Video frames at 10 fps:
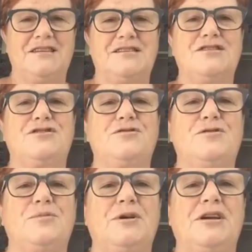There is a
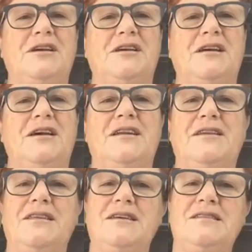strawberry.
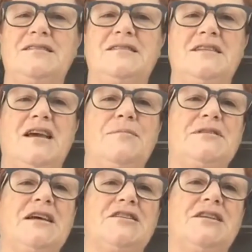Now these
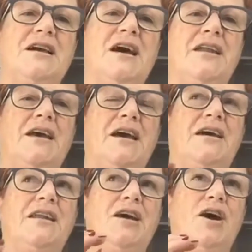stamps actually cut
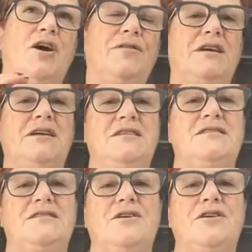out on the
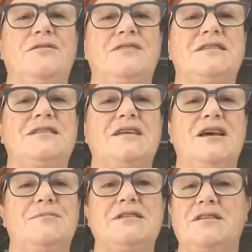inside of your
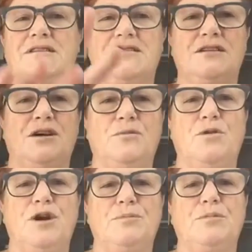stamp, so there's
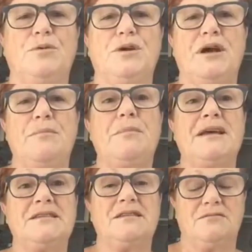no white border.
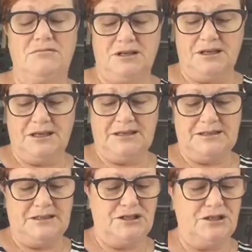Makes it really
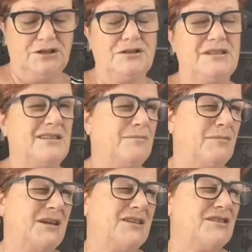easy to use,
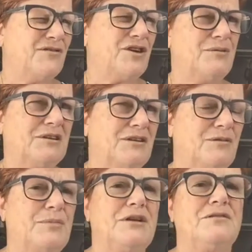and it means you've got a
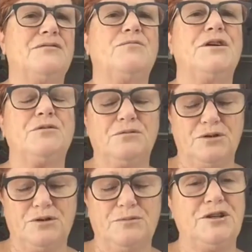little bit of wiggle
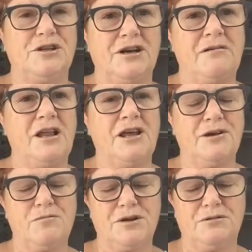room, and you know I
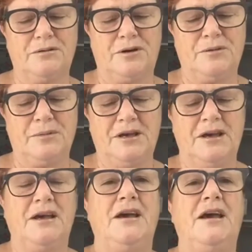like wiggle room.